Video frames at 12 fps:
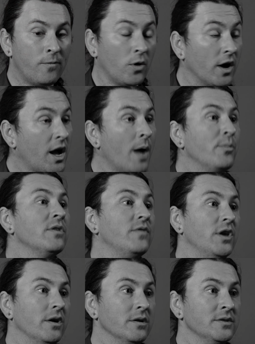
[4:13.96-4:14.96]
for a couple of
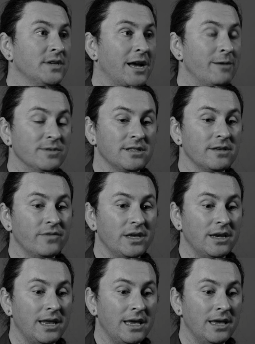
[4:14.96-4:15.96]
years, I was
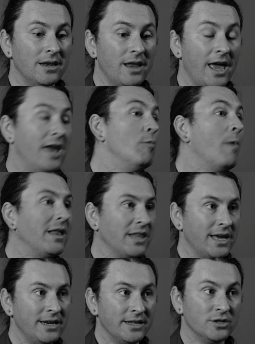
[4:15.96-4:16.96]
living in a
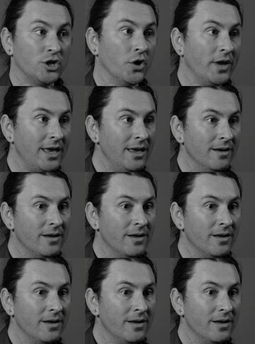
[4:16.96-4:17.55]
wetland in Turkey